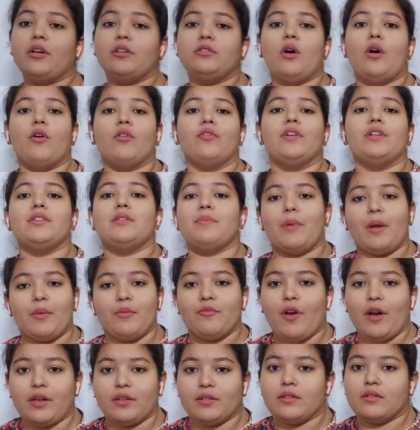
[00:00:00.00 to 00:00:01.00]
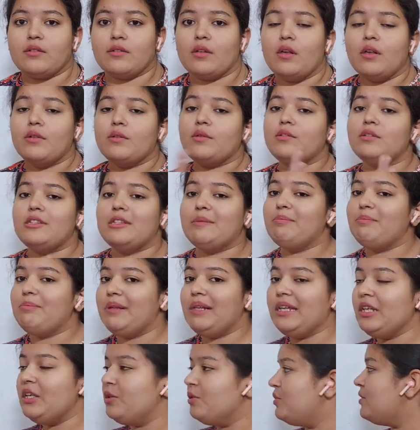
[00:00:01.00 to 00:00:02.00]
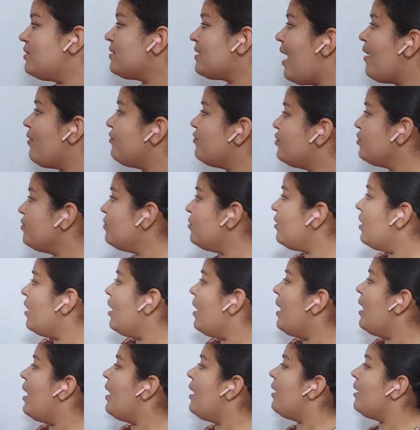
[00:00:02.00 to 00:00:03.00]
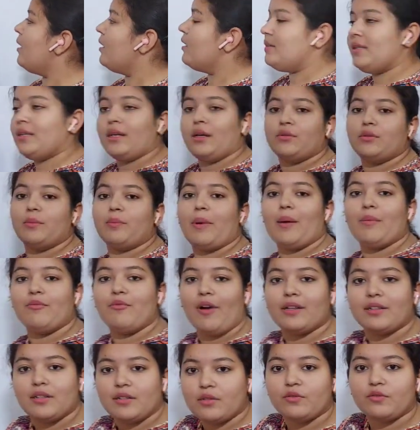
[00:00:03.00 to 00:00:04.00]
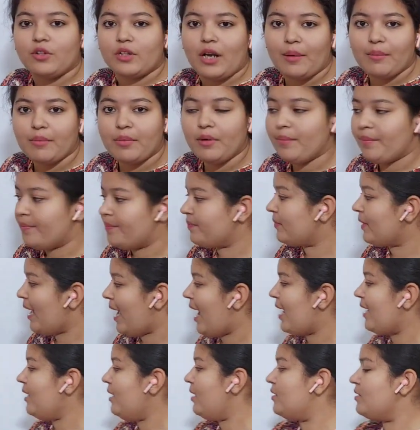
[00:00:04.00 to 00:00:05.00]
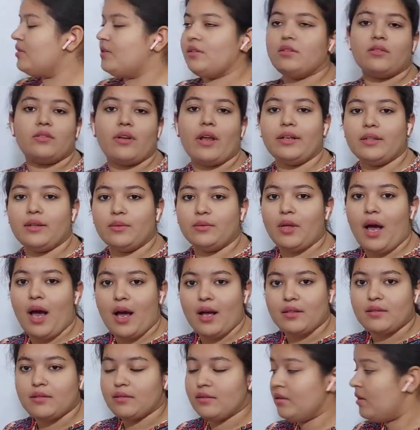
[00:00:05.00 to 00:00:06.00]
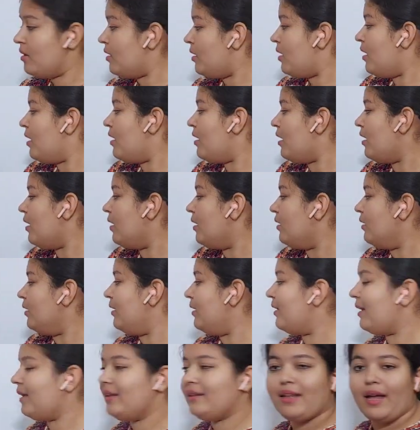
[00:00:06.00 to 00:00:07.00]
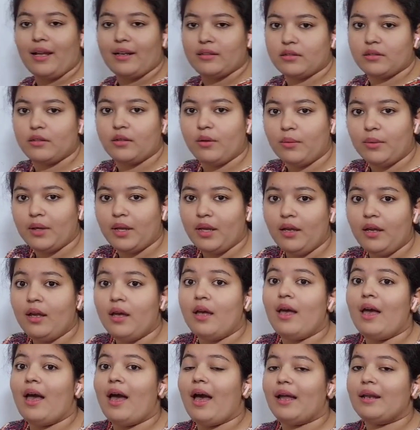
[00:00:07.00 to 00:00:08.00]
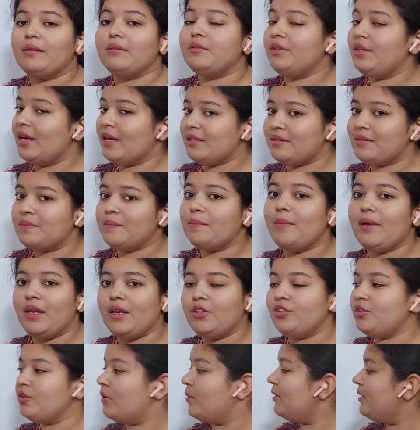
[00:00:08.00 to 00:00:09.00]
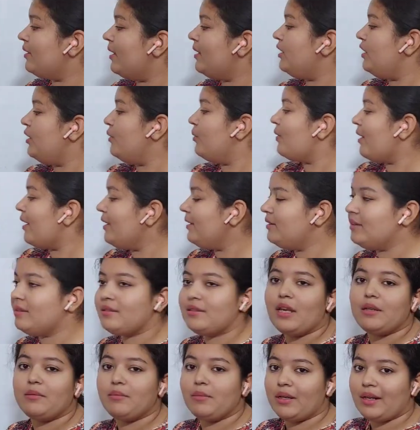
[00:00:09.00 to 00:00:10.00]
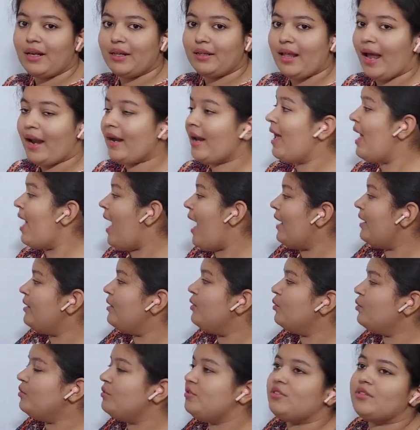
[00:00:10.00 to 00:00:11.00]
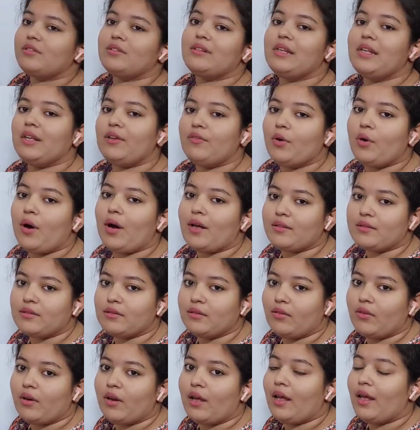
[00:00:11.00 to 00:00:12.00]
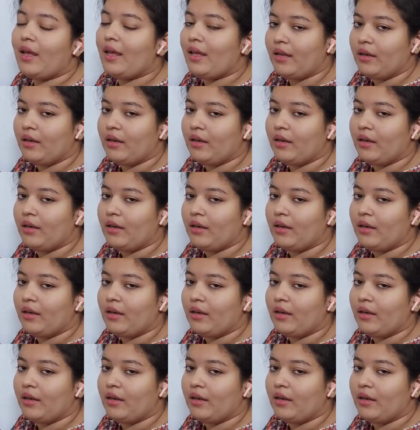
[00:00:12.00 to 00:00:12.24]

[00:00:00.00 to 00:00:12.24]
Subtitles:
of its prime factors. So, simply you just have to take out the prime factors of the number and just write down the answer like that, okay? And just make sure that you write the statement like that and don't just leave your answer here,